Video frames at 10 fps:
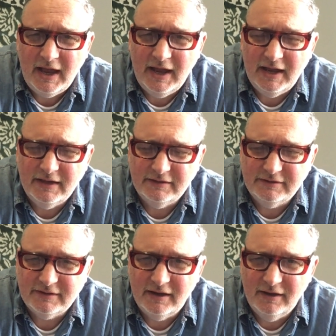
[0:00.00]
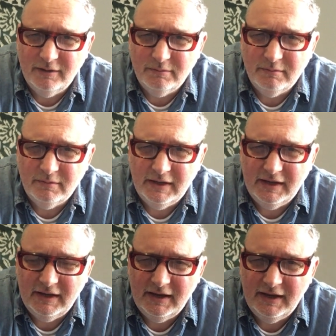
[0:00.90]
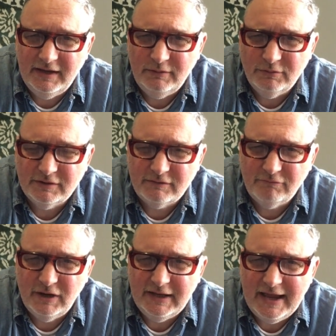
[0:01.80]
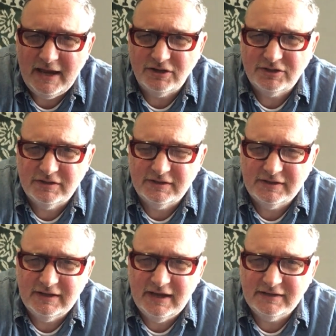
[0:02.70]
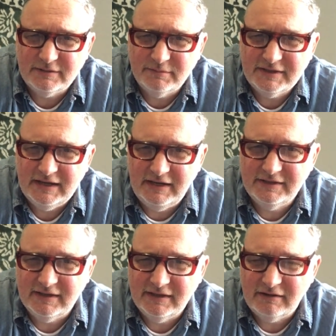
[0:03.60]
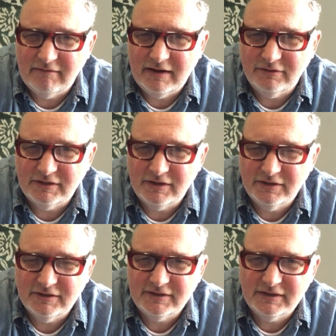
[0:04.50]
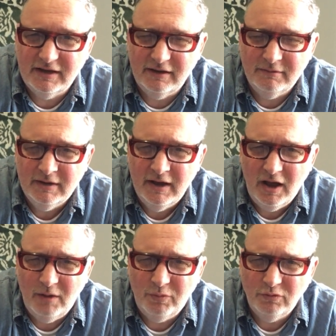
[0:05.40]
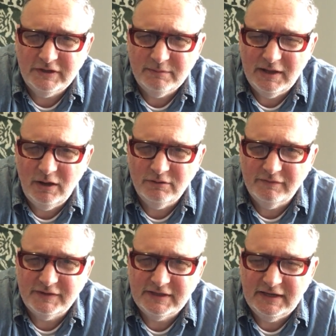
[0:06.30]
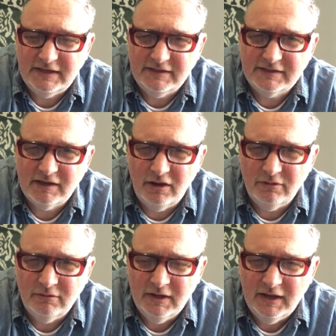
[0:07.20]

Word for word: and um, he was really anxious to get some seeds in the ground because uh, I bought him a load of seeds, so